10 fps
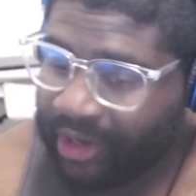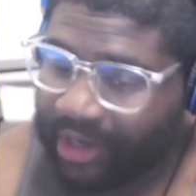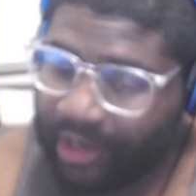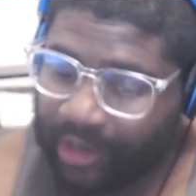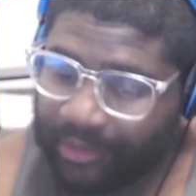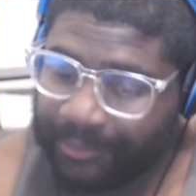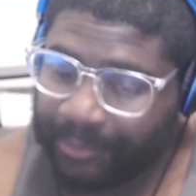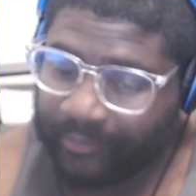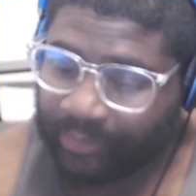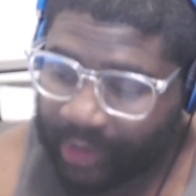
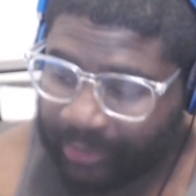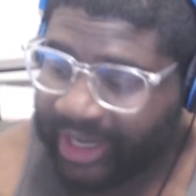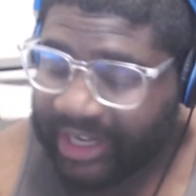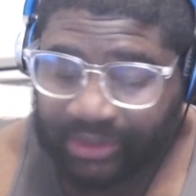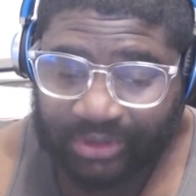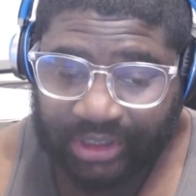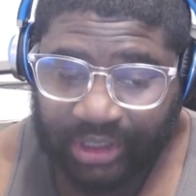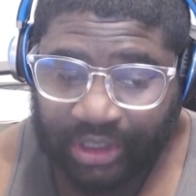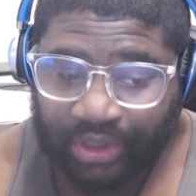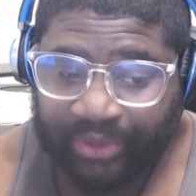But yeah, this is
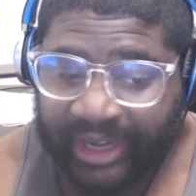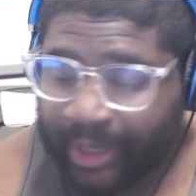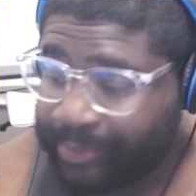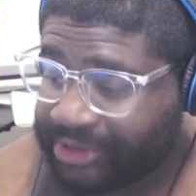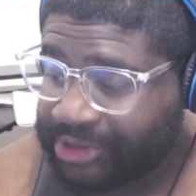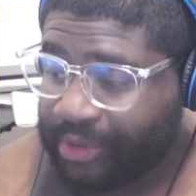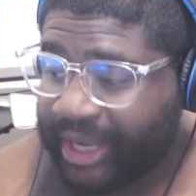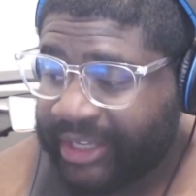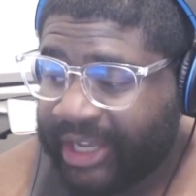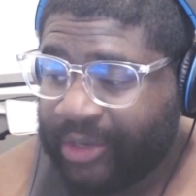another great episode.
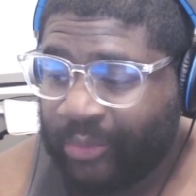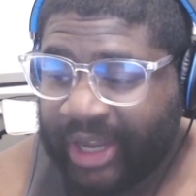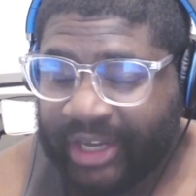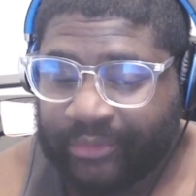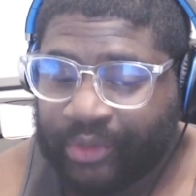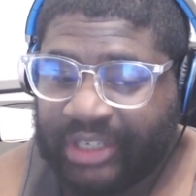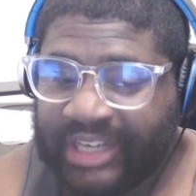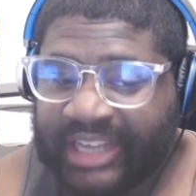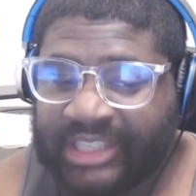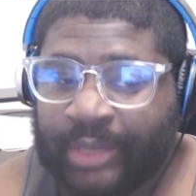I can't wait for the
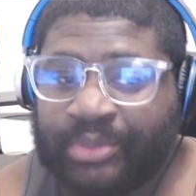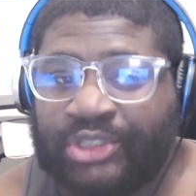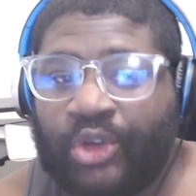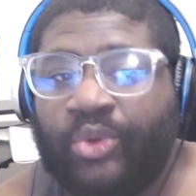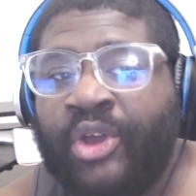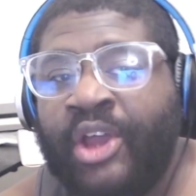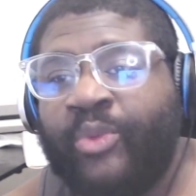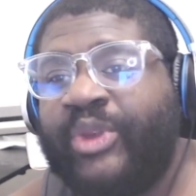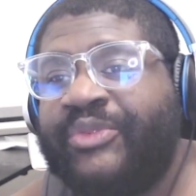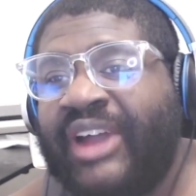next episode.
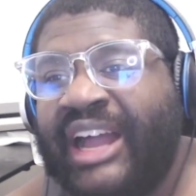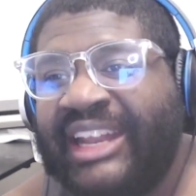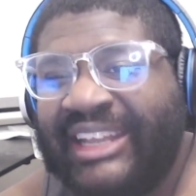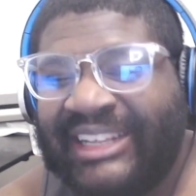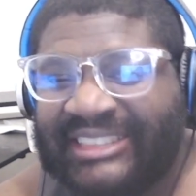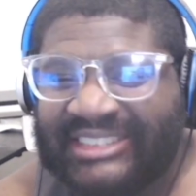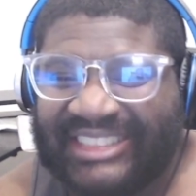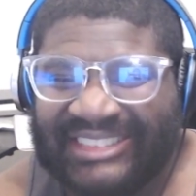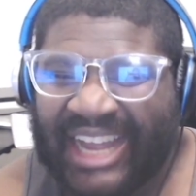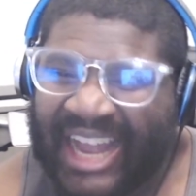We finally get to
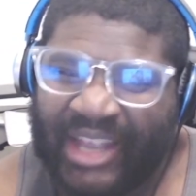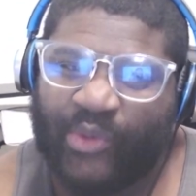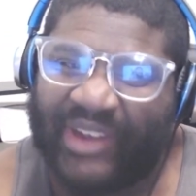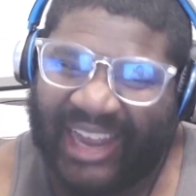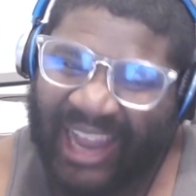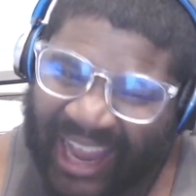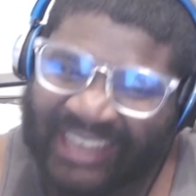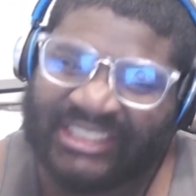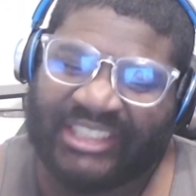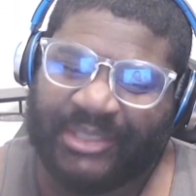see Taiyo in
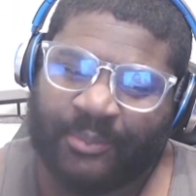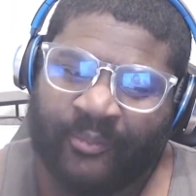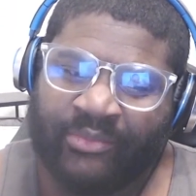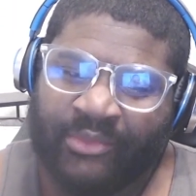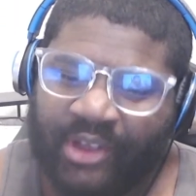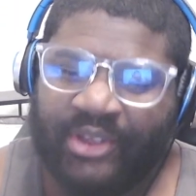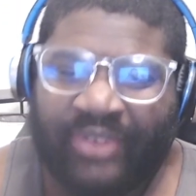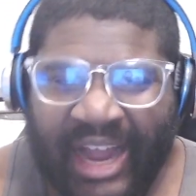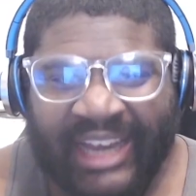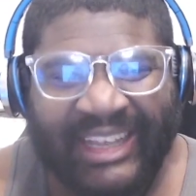action. we
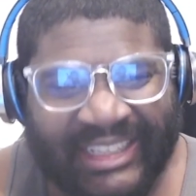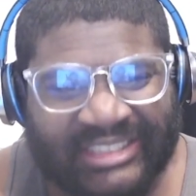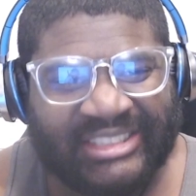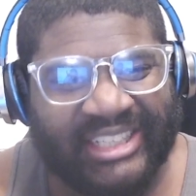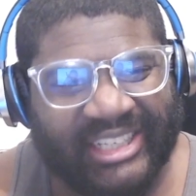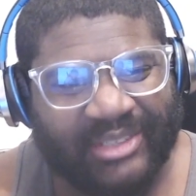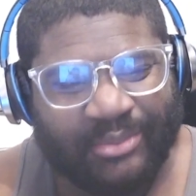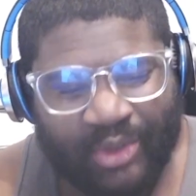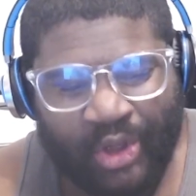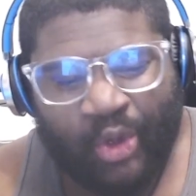finally get to see
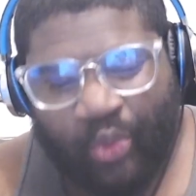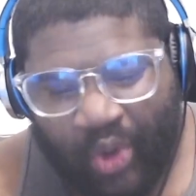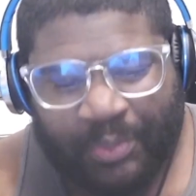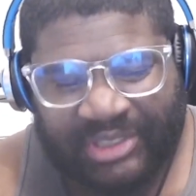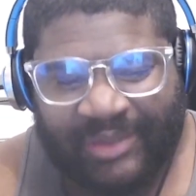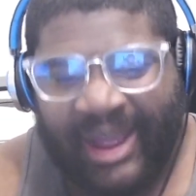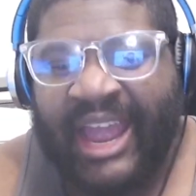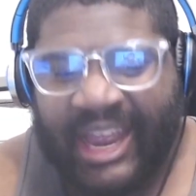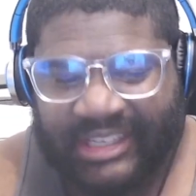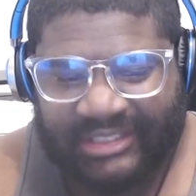him whoop some
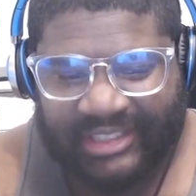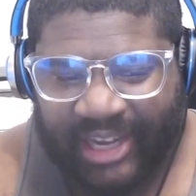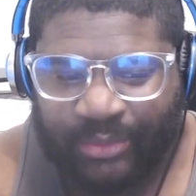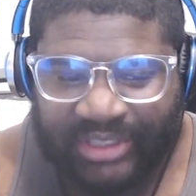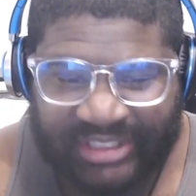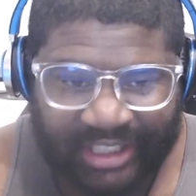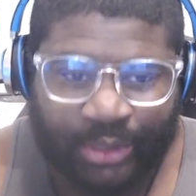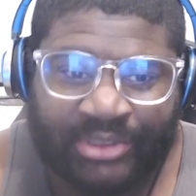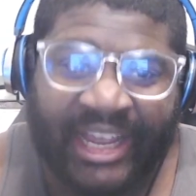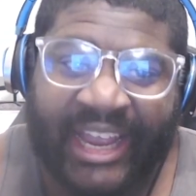ass. Now, it was just a
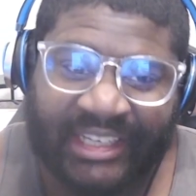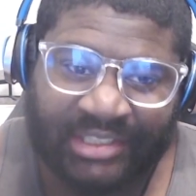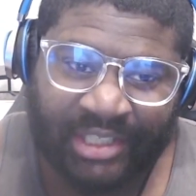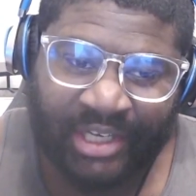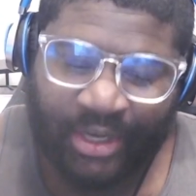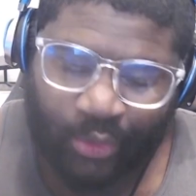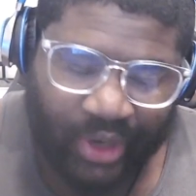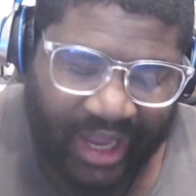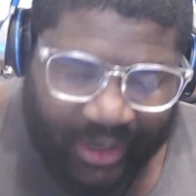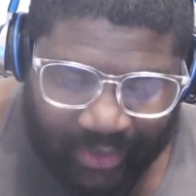little taste.
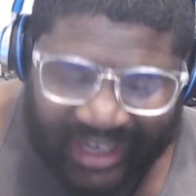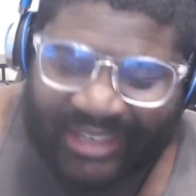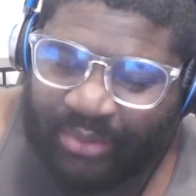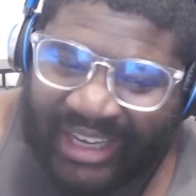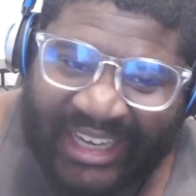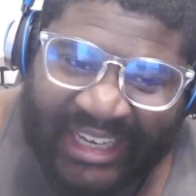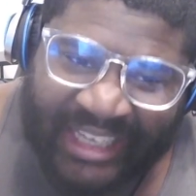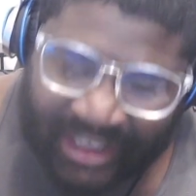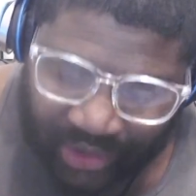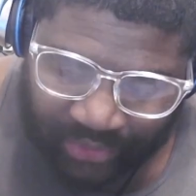We didn't get the